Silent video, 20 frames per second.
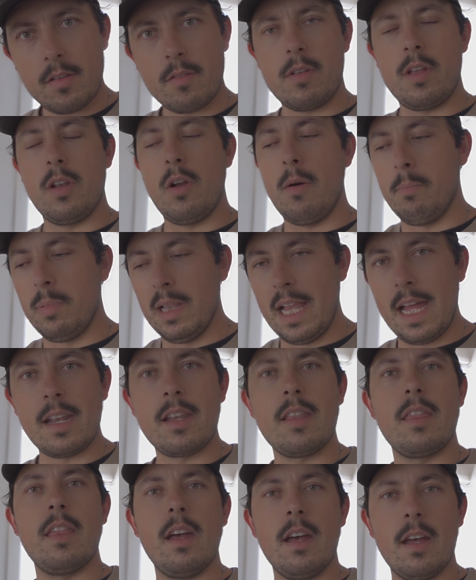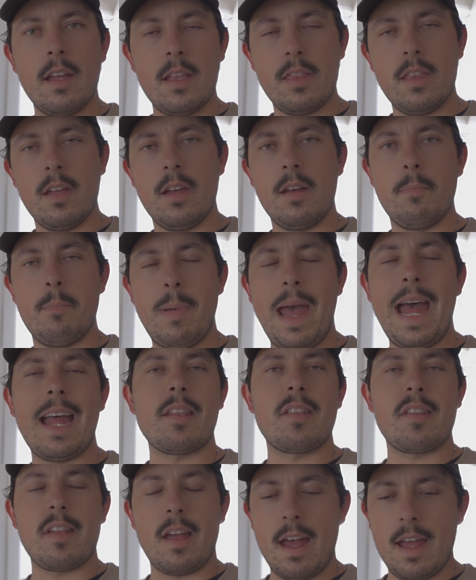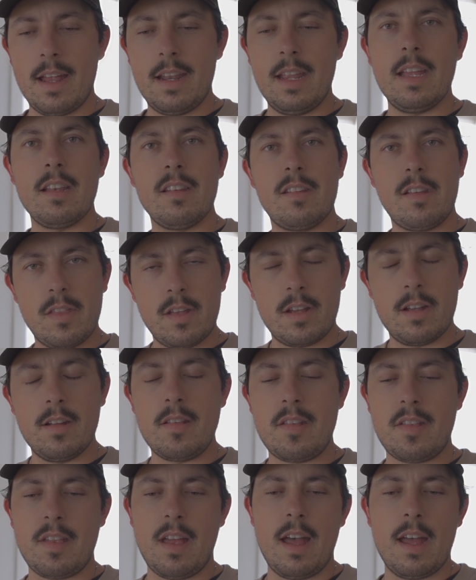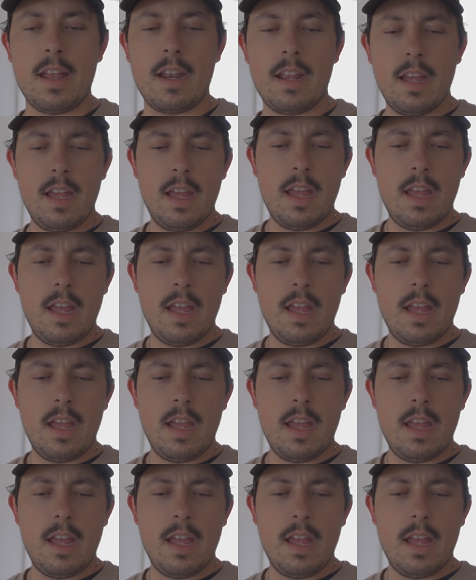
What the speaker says: you know, blend the bad side into the good side,